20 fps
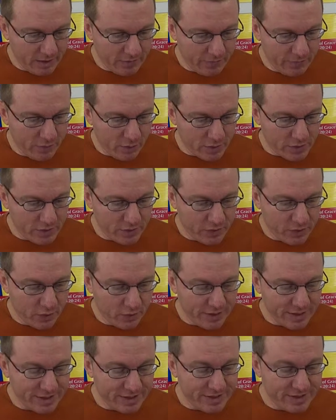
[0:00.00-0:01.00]
in verse
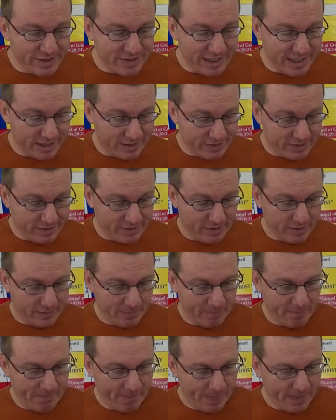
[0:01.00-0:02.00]
36,
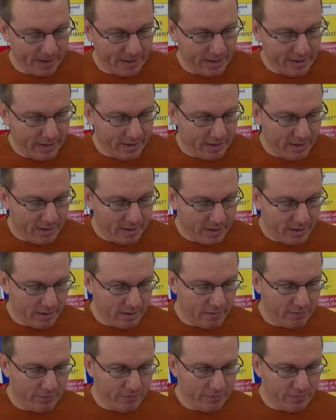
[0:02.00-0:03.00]

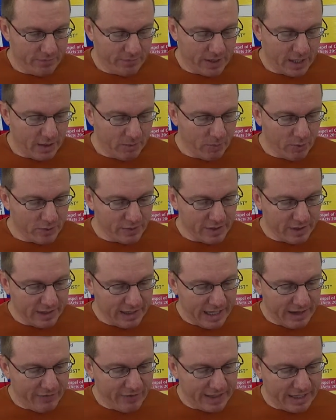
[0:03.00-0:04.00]
uh, Hebrews
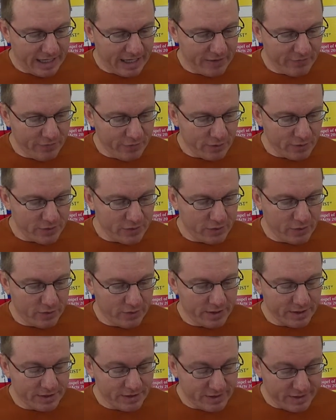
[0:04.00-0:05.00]
11 and verse
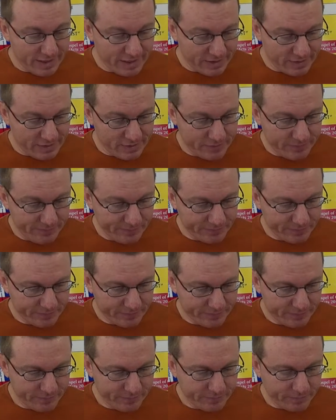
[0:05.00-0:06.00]
36
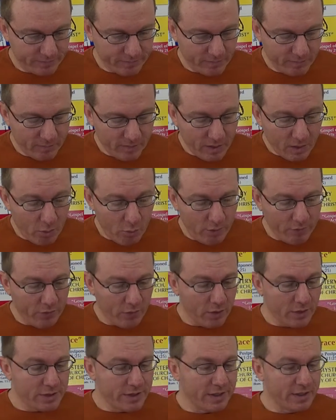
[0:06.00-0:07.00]

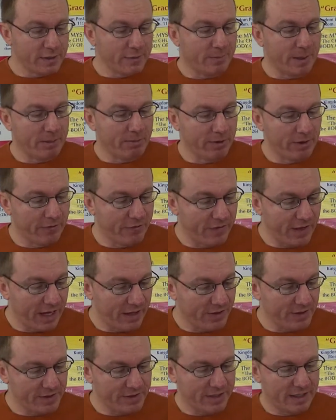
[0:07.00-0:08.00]
referred to these people of
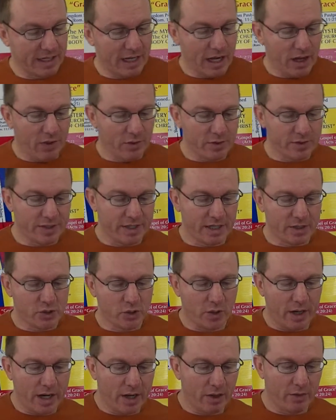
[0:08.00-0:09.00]
faith. It said, Others had
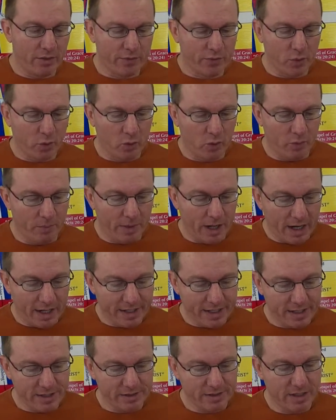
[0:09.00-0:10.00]
trial of cruel
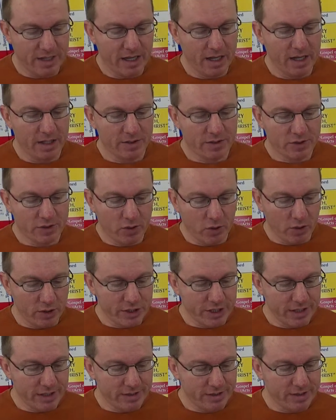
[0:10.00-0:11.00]
mockings,
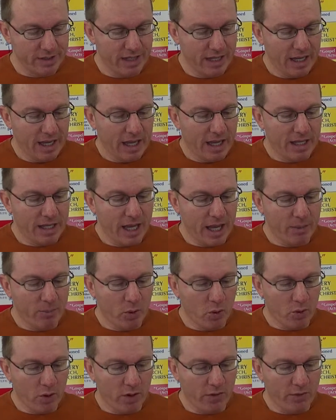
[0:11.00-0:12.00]
scourgings, yea,
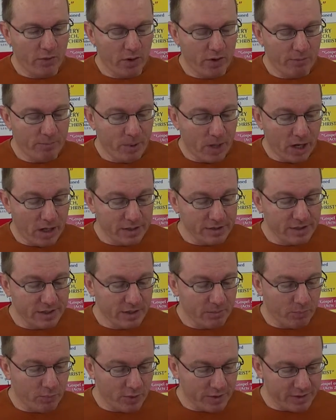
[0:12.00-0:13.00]
moreover, of bonds and
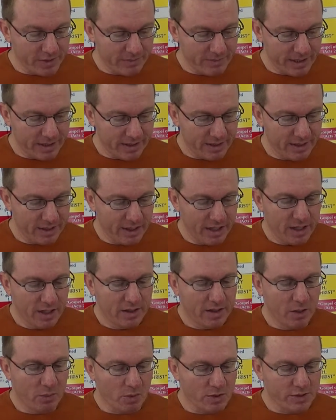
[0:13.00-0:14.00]
imprisonment.
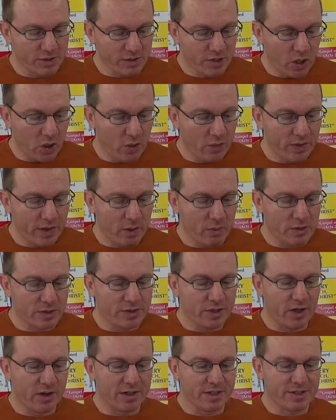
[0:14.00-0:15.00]
They were stoned, they were
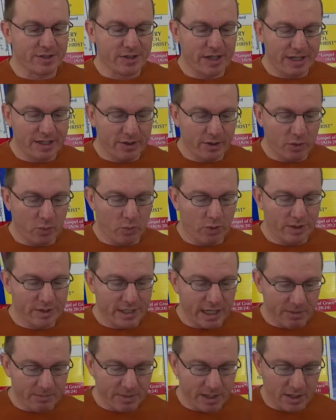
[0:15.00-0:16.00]
sawn asunder, were
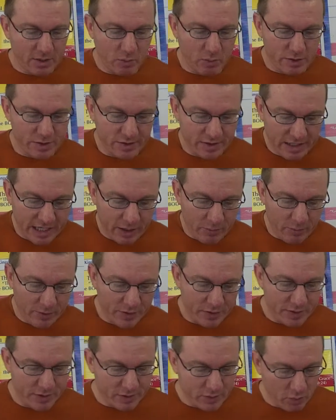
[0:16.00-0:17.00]
tempted, were slain
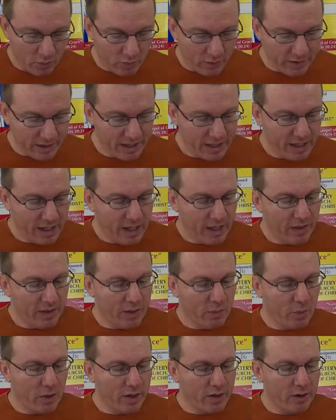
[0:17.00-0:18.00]
with the sword. They
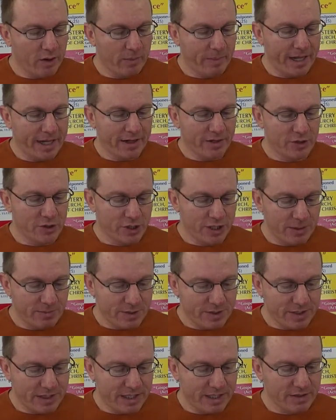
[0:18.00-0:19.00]
wandered about in
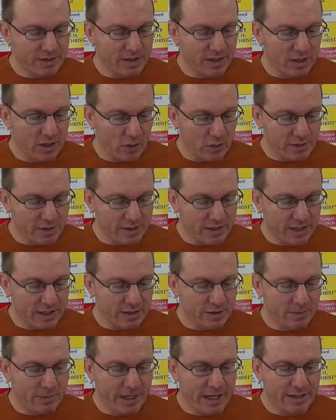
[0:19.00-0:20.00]
sheepskins and
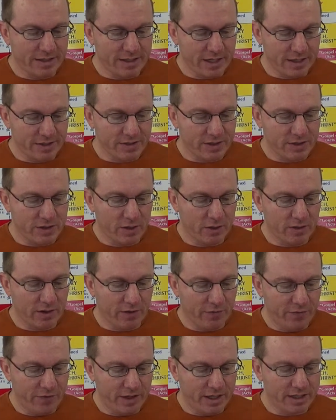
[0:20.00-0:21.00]
goatskins, being destitute,
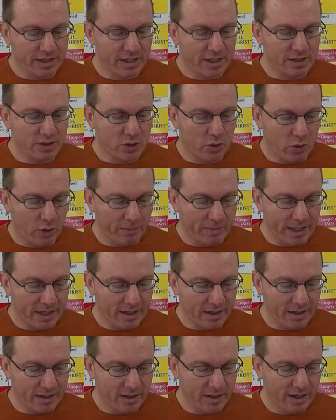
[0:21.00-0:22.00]
afflicted,
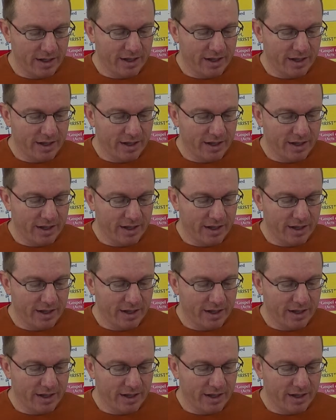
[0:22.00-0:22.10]
tormented,